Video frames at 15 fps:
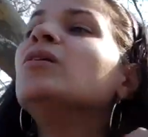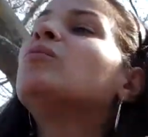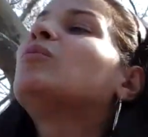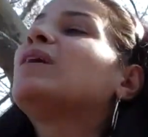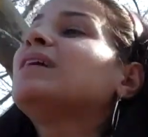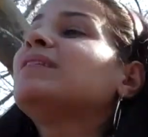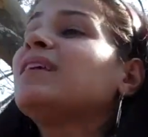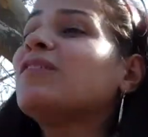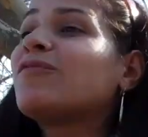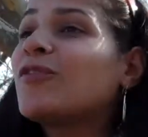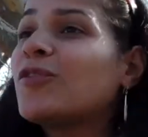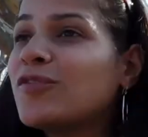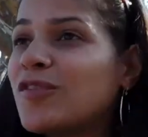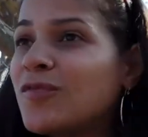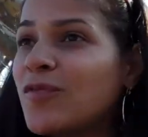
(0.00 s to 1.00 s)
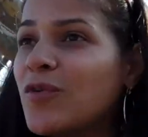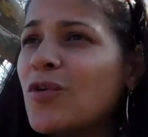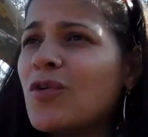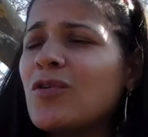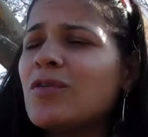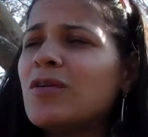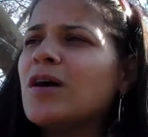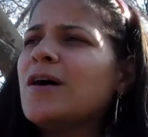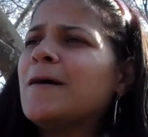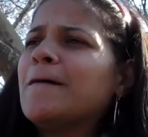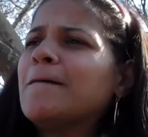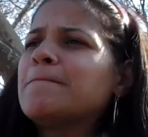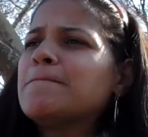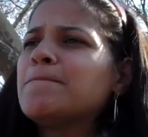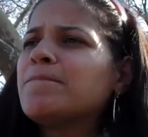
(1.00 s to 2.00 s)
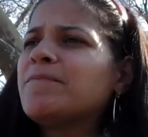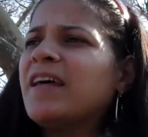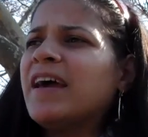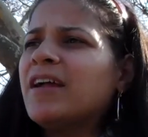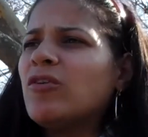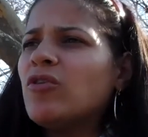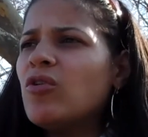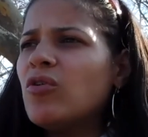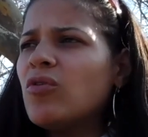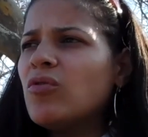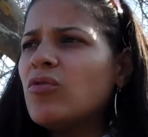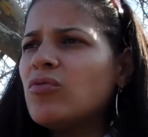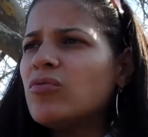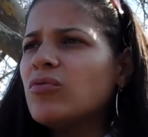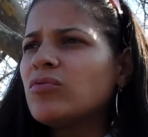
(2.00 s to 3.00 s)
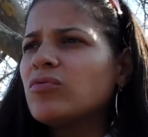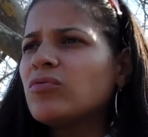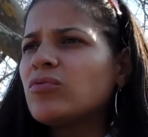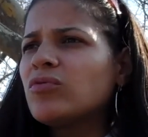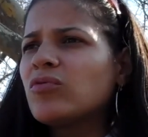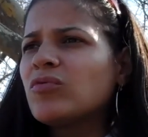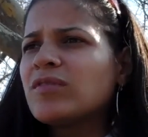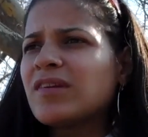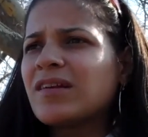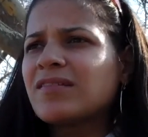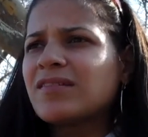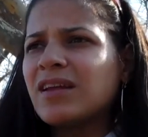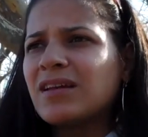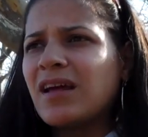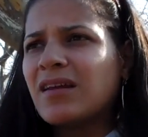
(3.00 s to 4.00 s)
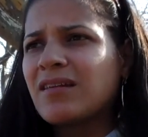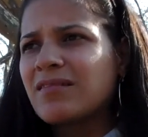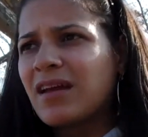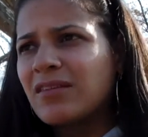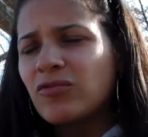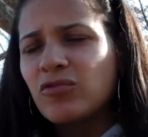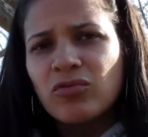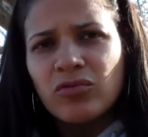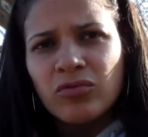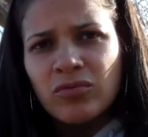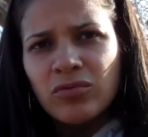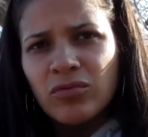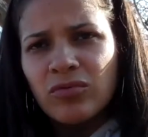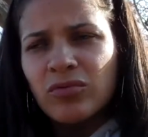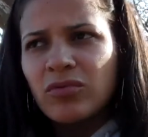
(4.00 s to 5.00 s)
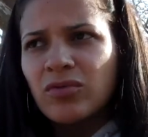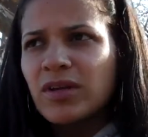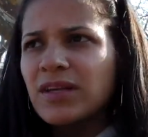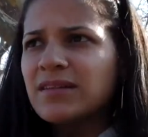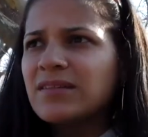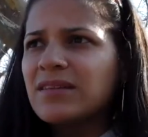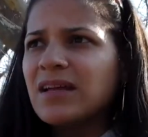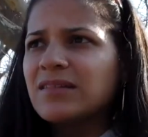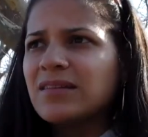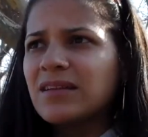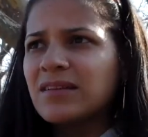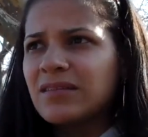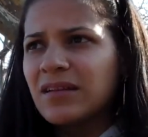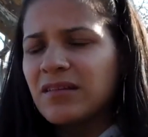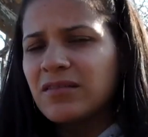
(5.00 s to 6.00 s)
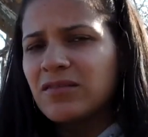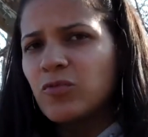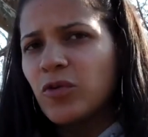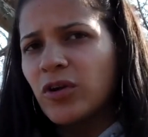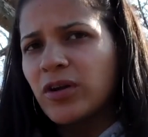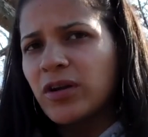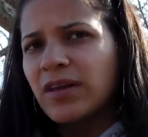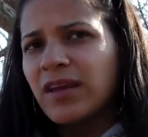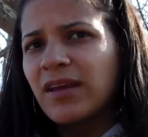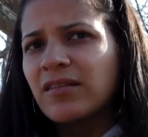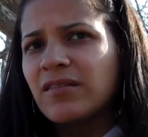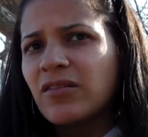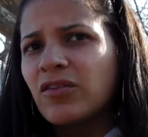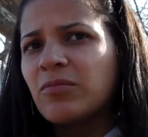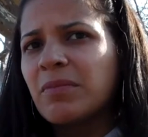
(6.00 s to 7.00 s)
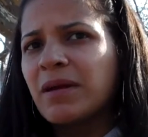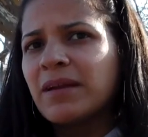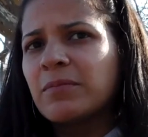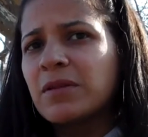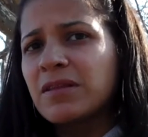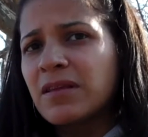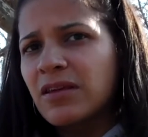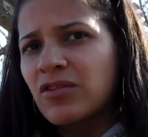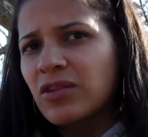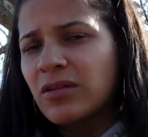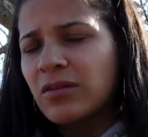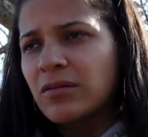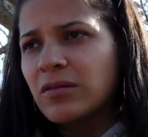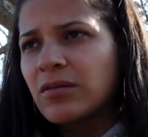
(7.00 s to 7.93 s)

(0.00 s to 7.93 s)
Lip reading: Well, I think first of all, that whole "do as I say, not as I do" is nonsense. That doesn't work. Kids learn by imitation.